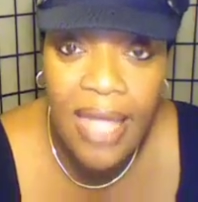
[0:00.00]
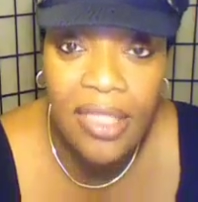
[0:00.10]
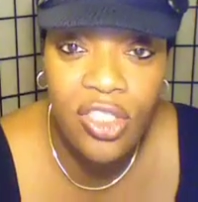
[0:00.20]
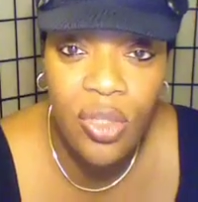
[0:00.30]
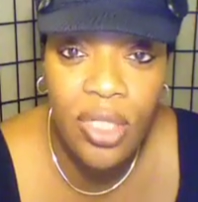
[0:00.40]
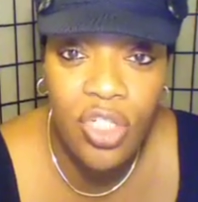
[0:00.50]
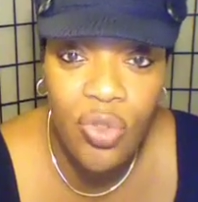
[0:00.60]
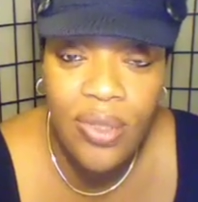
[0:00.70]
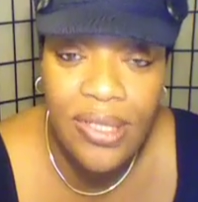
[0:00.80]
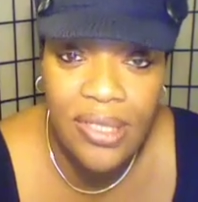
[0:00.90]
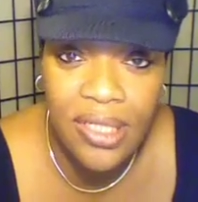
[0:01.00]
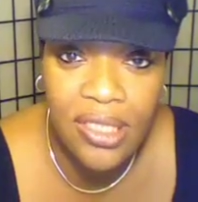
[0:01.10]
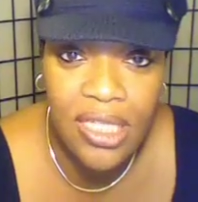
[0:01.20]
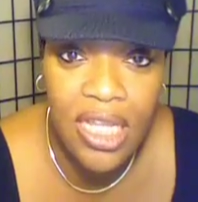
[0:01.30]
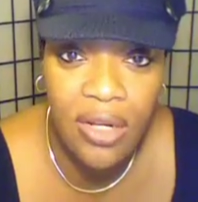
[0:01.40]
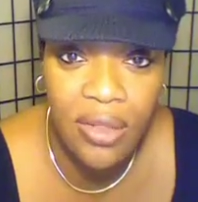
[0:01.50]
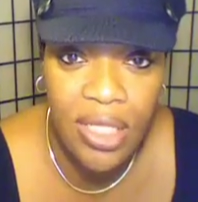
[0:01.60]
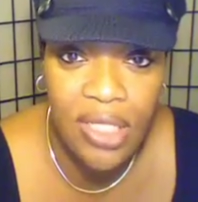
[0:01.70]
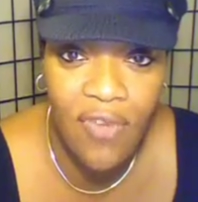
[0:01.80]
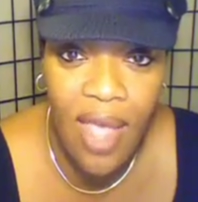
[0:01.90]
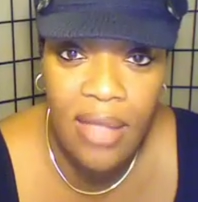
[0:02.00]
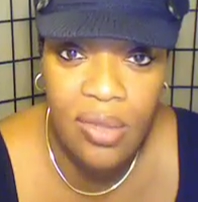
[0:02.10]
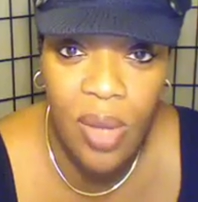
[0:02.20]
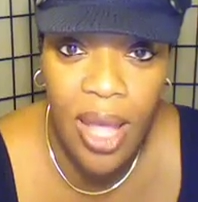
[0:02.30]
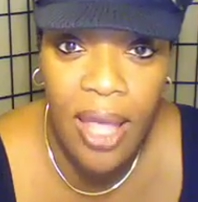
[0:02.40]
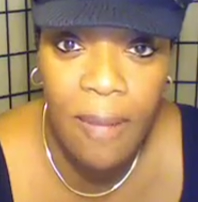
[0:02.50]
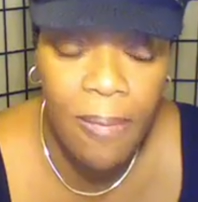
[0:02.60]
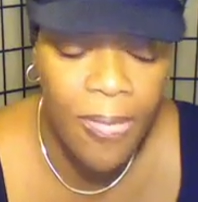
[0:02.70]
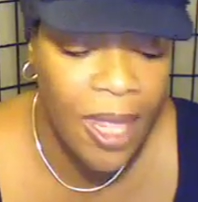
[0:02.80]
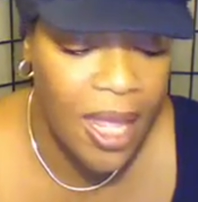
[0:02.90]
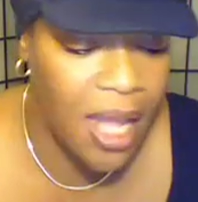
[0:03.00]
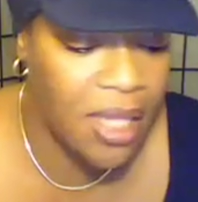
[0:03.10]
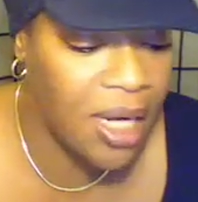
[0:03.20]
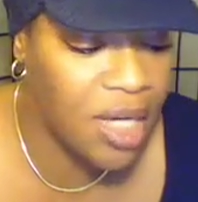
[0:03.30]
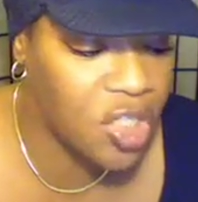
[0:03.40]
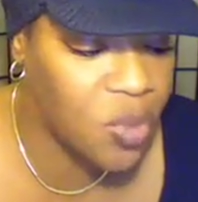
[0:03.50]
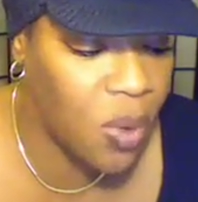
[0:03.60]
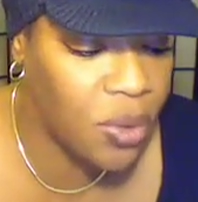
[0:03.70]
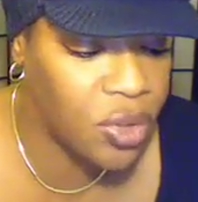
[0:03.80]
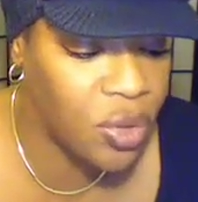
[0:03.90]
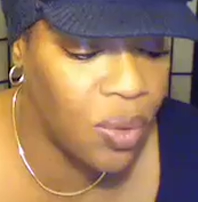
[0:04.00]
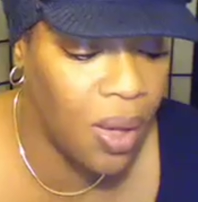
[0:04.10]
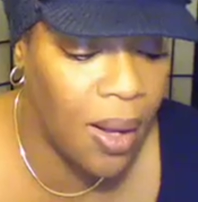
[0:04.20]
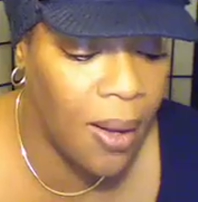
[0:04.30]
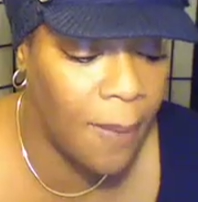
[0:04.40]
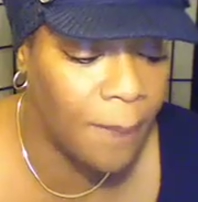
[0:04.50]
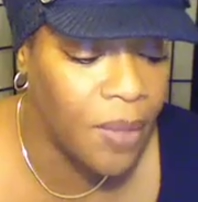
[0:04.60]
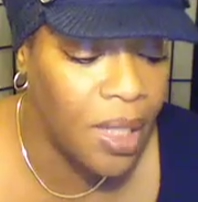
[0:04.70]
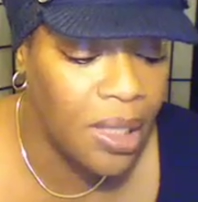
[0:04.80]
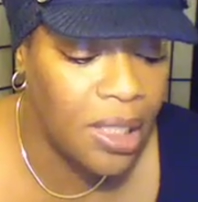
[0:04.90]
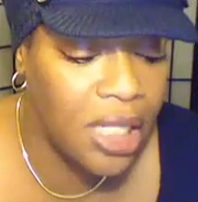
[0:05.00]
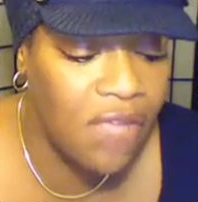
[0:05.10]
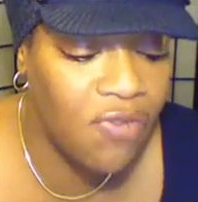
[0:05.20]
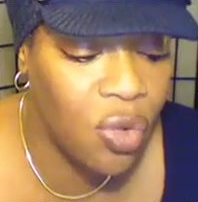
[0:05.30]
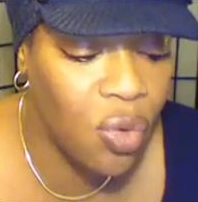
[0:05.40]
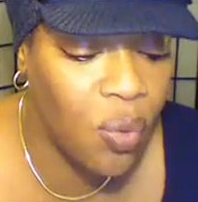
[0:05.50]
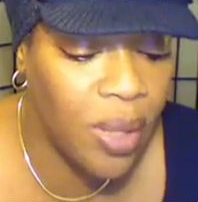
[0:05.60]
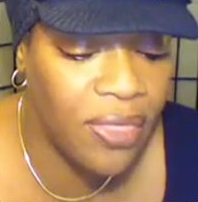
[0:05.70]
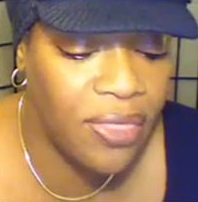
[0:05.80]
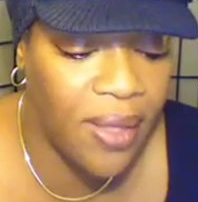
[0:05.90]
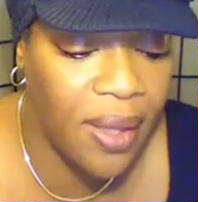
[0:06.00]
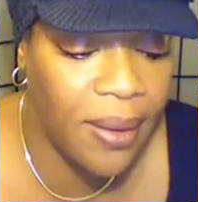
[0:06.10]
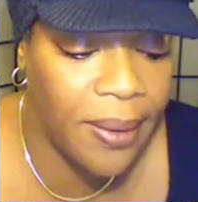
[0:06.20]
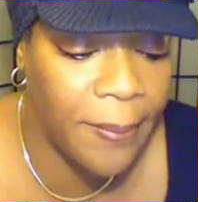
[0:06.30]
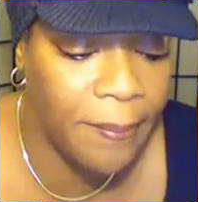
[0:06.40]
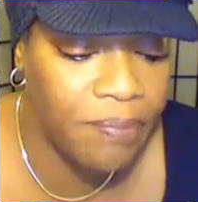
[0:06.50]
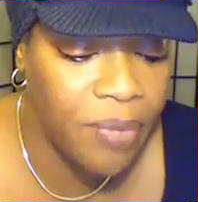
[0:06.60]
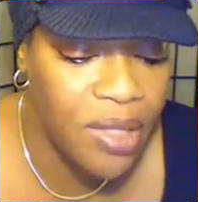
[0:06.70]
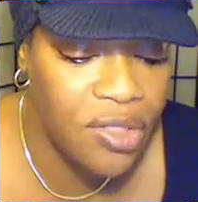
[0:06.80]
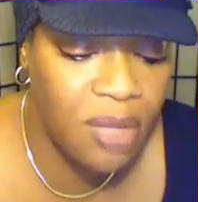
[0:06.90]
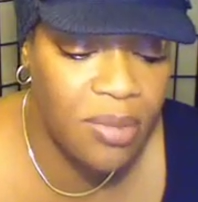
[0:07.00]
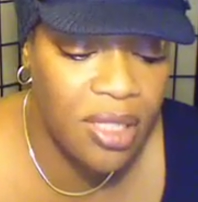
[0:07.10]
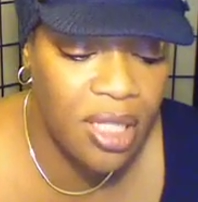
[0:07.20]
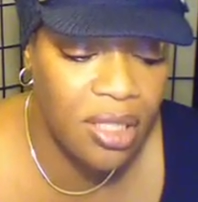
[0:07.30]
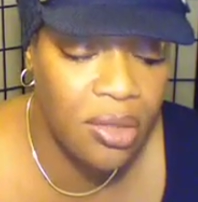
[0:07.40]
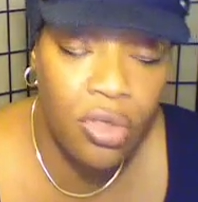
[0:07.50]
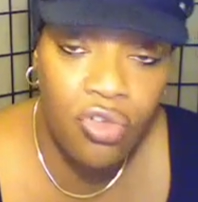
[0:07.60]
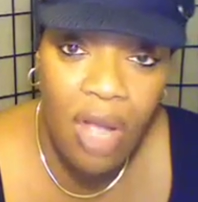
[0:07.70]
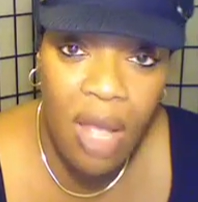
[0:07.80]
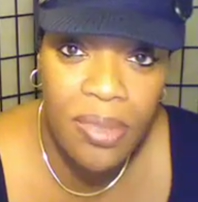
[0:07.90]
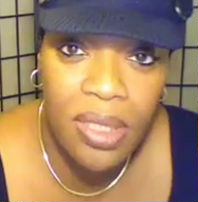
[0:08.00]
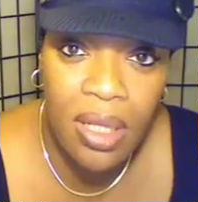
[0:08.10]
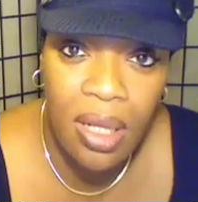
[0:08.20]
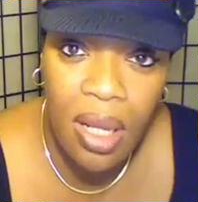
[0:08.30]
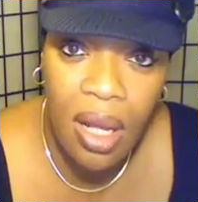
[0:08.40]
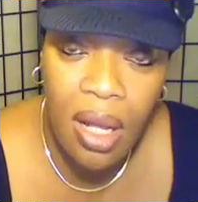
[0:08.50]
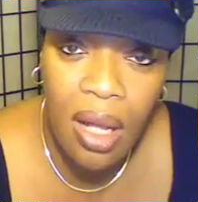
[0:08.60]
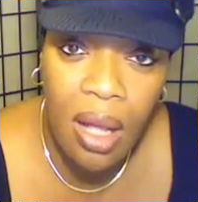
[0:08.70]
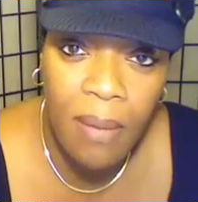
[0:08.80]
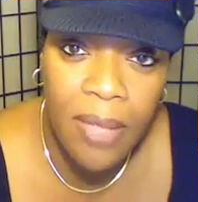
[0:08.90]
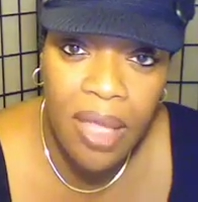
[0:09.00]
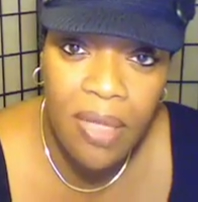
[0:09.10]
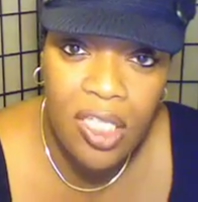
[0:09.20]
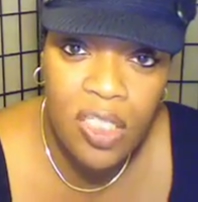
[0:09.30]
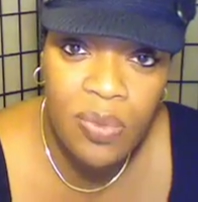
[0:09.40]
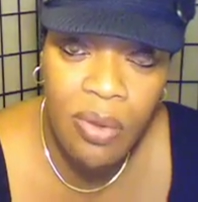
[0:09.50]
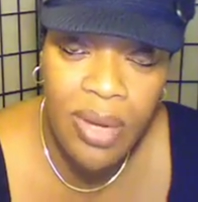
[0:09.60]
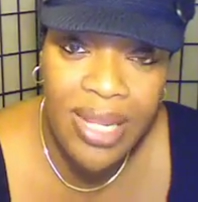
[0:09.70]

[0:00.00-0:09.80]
so that you can succeed on this fast. Okay. And then I just want to leave you with something that the Lord dropped in my spirit